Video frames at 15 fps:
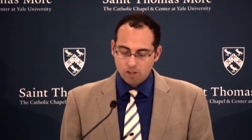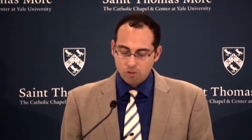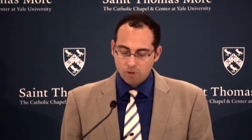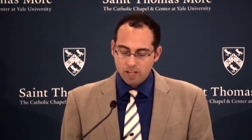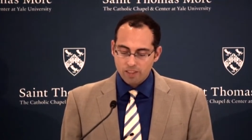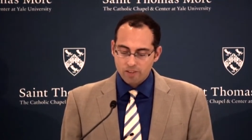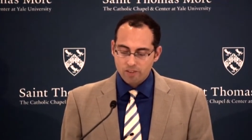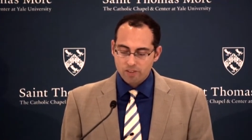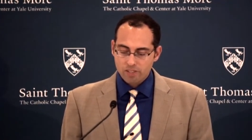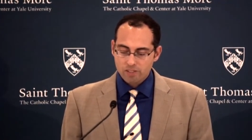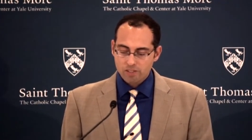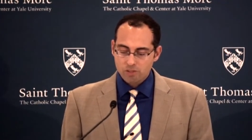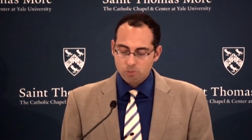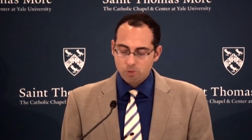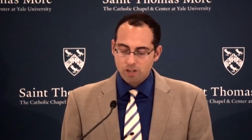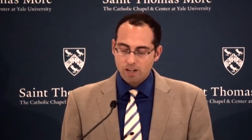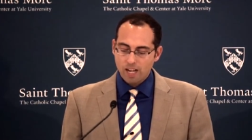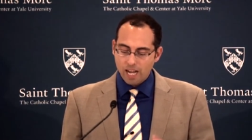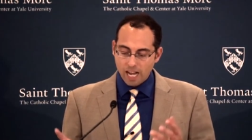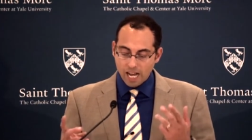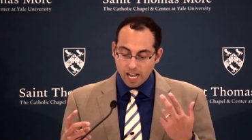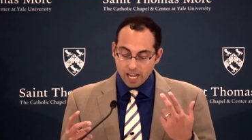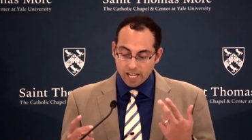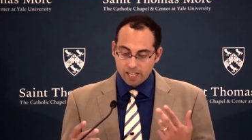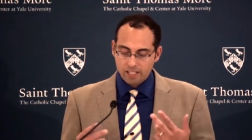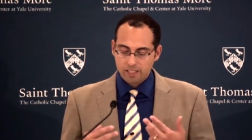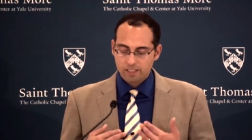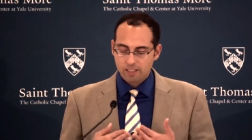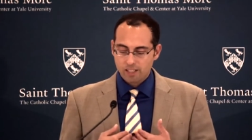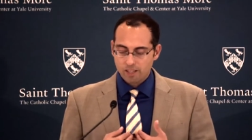Or rather, this is where
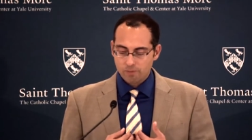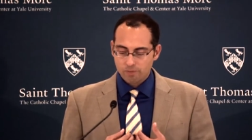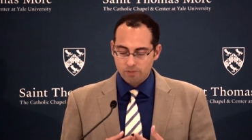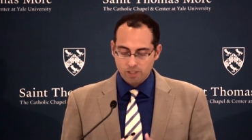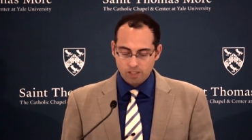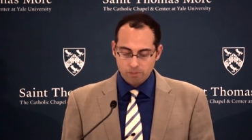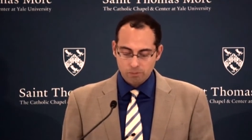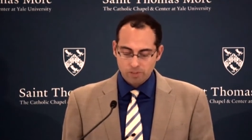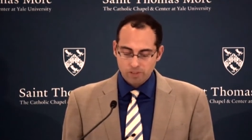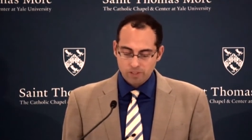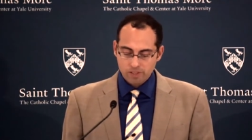I come from.